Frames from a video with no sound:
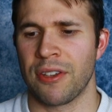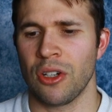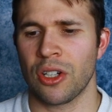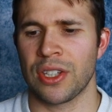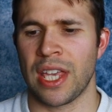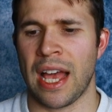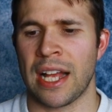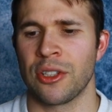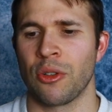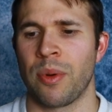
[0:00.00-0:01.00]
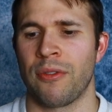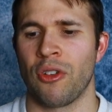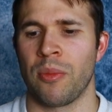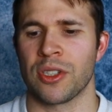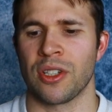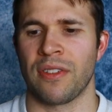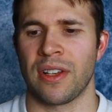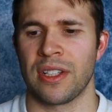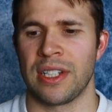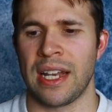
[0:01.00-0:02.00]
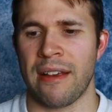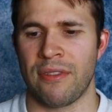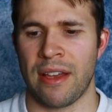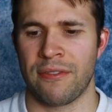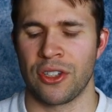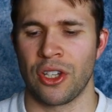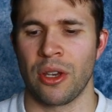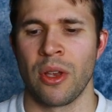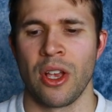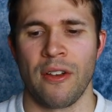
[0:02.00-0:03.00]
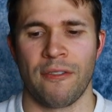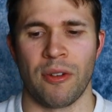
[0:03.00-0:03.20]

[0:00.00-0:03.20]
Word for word: And if you look at the annual performance of net revenue